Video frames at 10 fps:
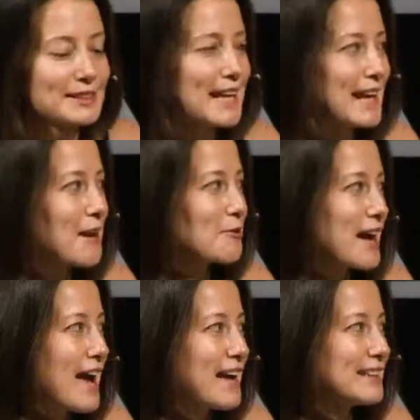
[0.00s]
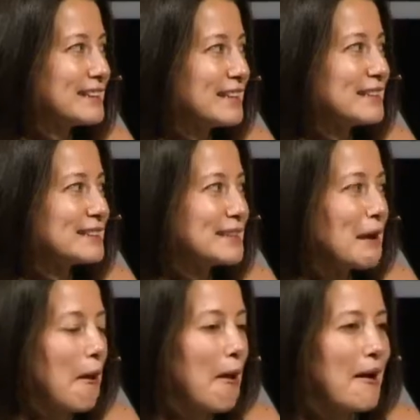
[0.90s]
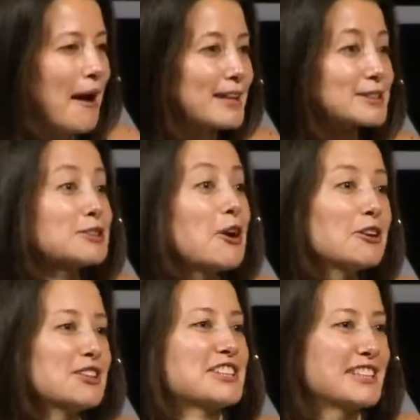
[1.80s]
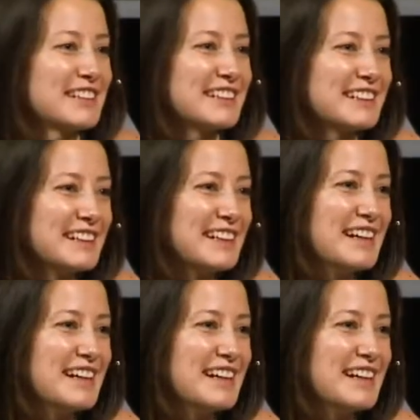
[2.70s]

inside our heads is astonishing.